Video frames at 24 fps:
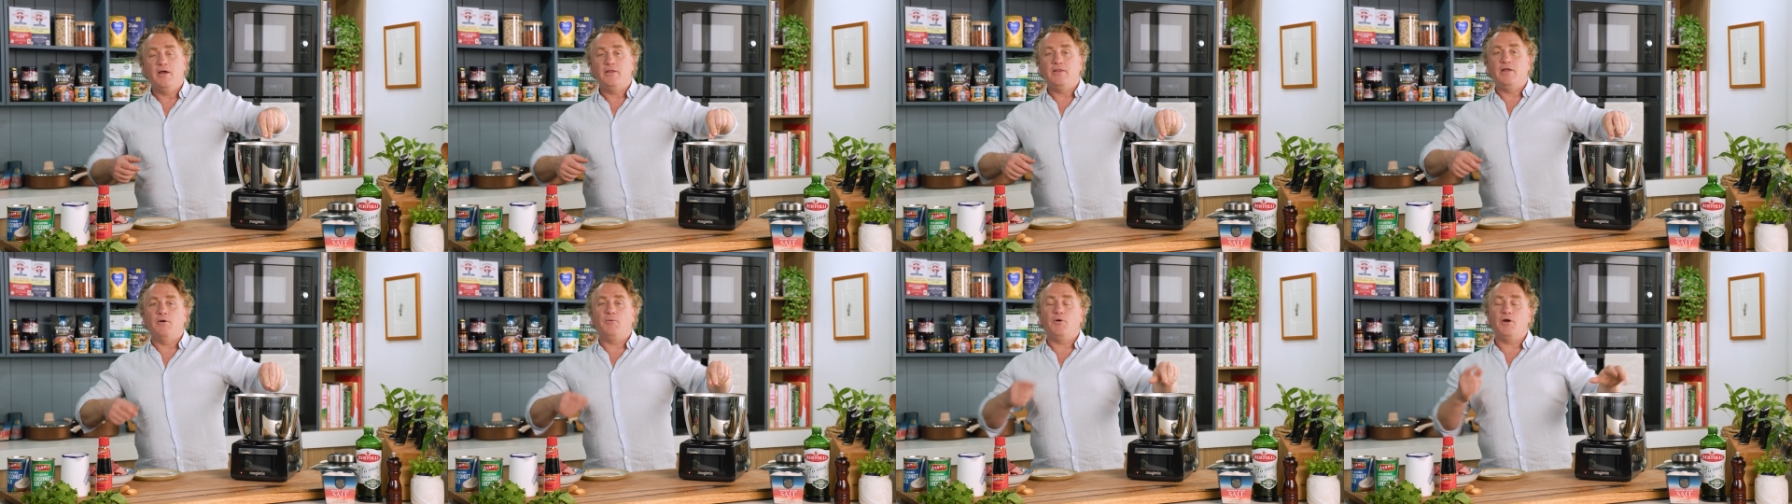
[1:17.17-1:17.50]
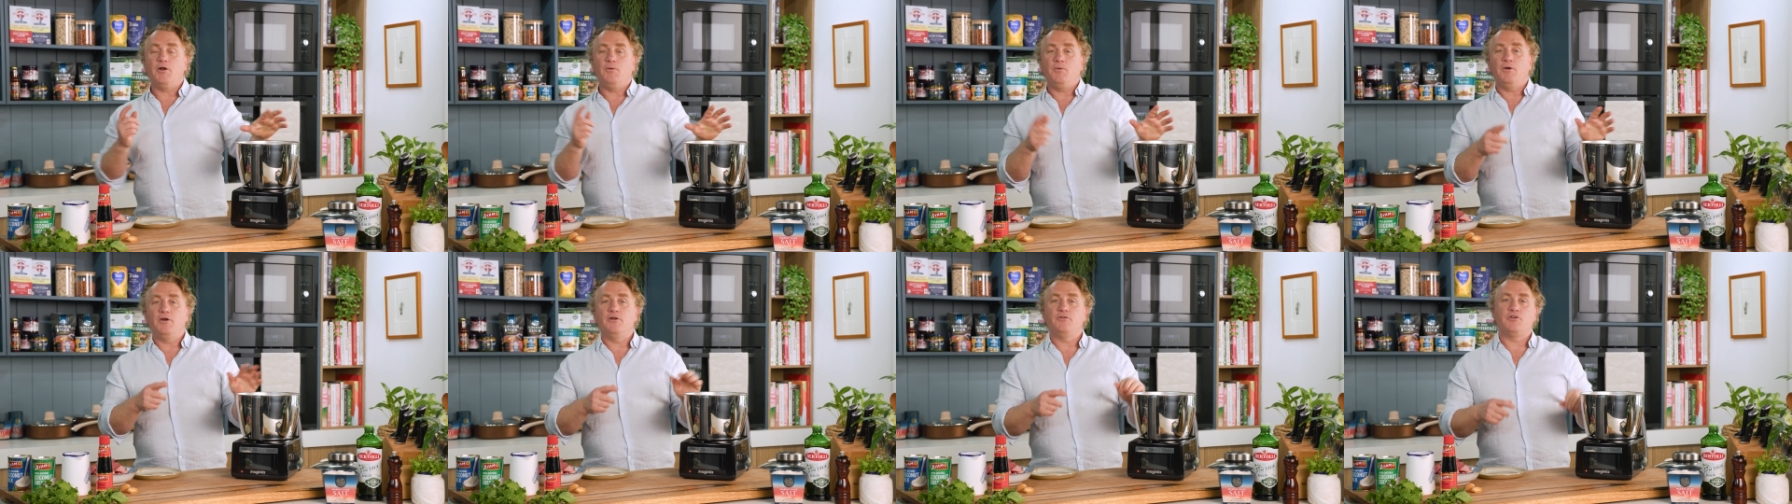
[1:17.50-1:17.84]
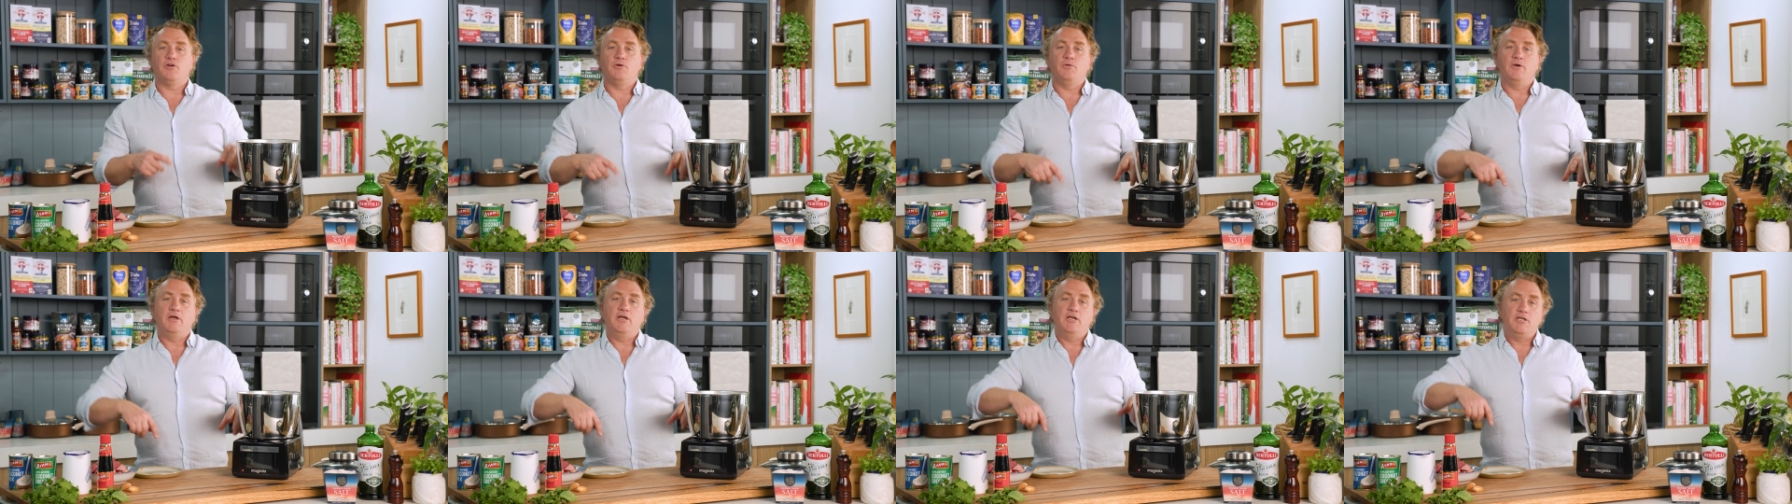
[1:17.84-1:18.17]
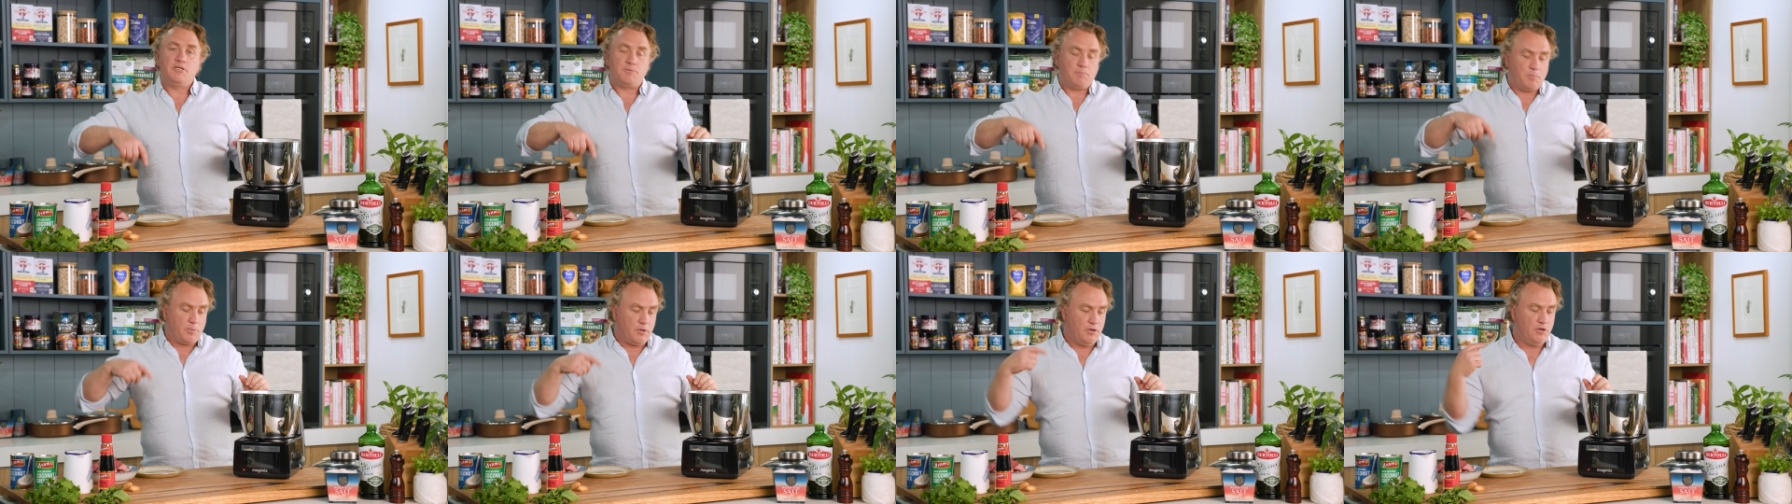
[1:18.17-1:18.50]
Now, what I want to do
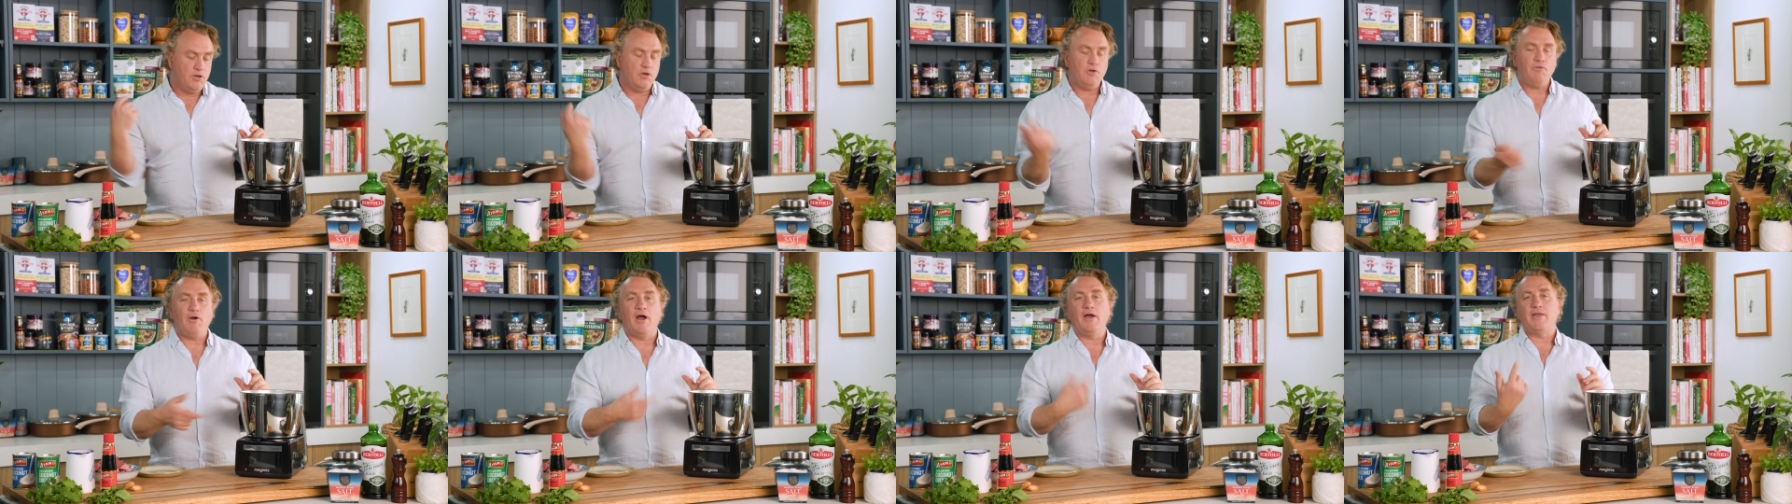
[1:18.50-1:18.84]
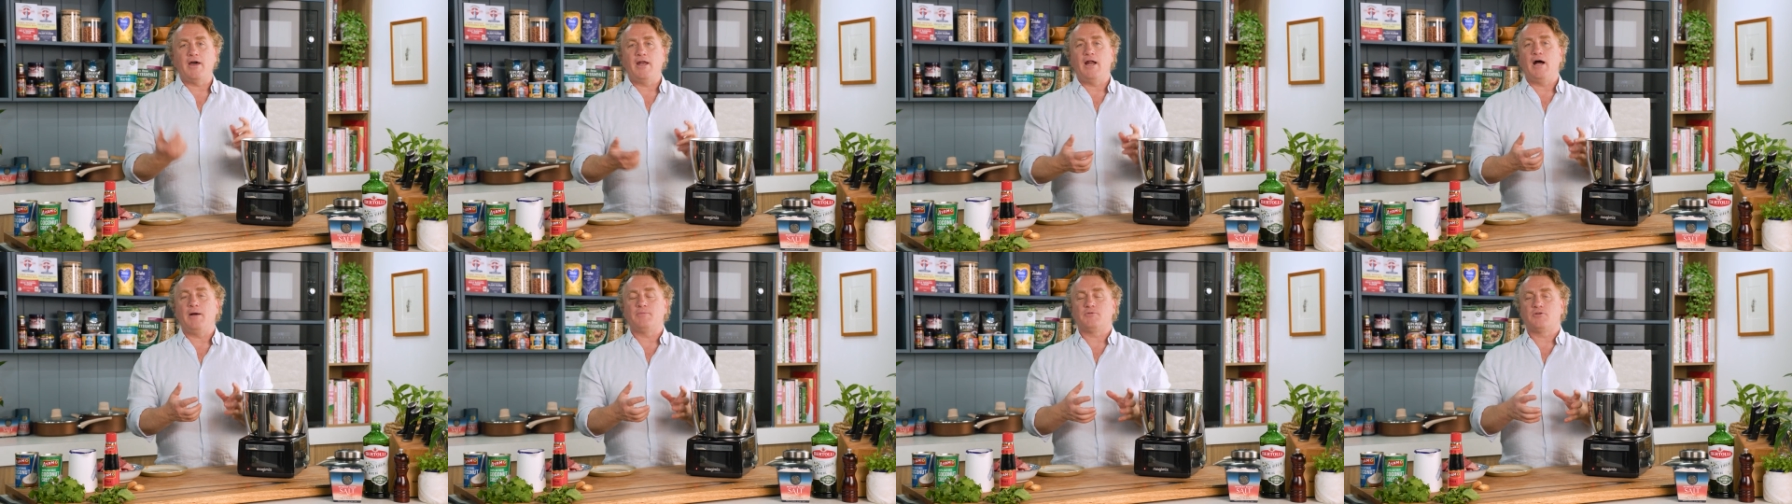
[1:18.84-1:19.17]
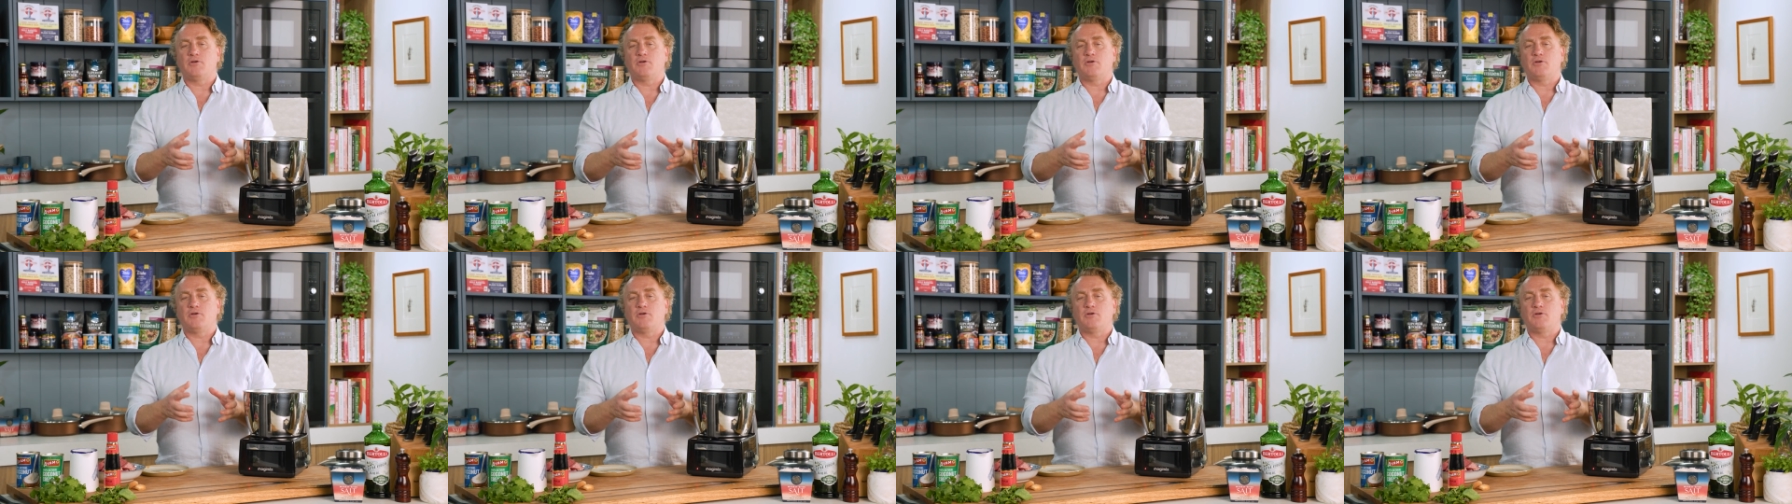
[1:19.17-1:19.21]
is puree that up